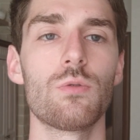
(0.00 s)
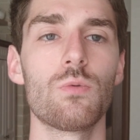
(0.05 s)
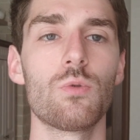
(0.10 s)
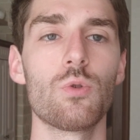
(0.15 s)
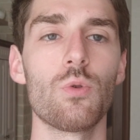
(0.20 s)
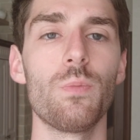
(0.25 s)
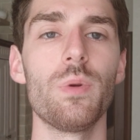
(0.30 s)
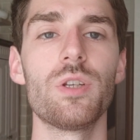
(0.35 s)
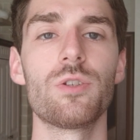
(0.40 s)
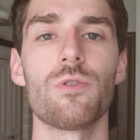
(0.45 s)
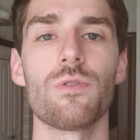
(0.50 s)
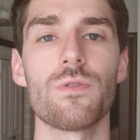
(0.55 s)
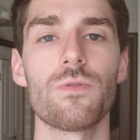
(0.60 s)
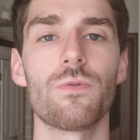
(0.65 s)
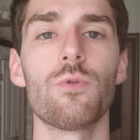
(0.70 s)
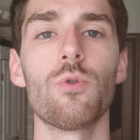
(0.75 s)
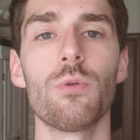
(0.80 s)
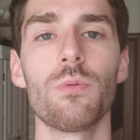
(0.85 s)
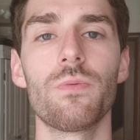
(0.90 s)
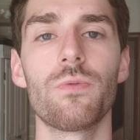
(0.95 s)
to be
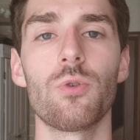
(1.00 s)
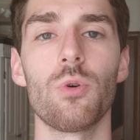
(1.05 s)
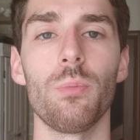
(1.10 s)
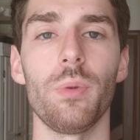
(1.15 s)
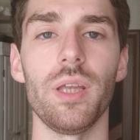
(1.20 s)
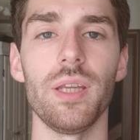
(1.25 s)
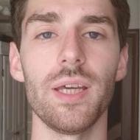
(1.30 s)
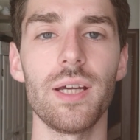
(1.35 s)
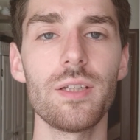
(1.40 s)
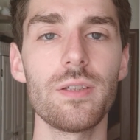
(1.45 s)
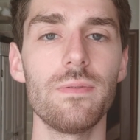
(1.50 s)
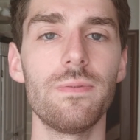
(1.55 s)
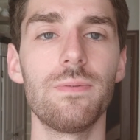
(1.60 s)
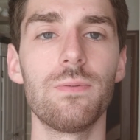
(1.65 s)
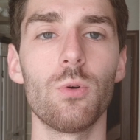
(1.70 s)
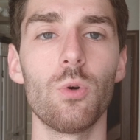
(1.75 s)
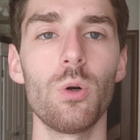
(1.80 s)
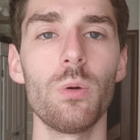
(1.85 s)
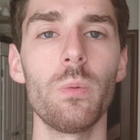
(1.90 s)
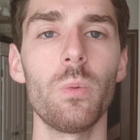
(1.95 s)
transformed from inactive
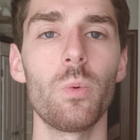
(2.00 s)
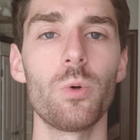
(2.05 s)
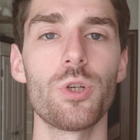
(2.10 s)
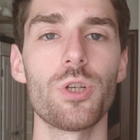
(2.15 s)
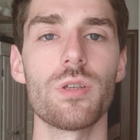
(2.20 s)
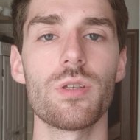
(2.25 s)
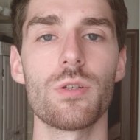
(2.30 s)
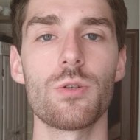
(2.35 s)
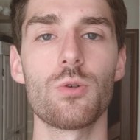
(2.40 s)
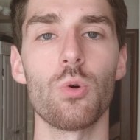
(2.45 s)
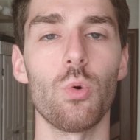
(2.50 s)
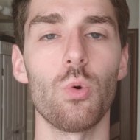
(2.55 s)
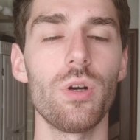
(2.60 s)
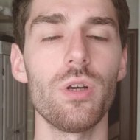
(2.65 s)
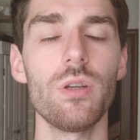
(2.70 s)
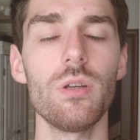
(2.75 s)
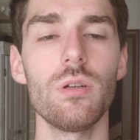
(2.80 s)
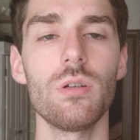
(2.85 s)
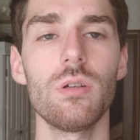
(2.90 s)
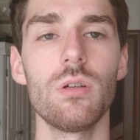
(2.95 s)
form, which is
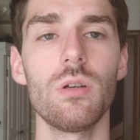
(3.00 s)
stored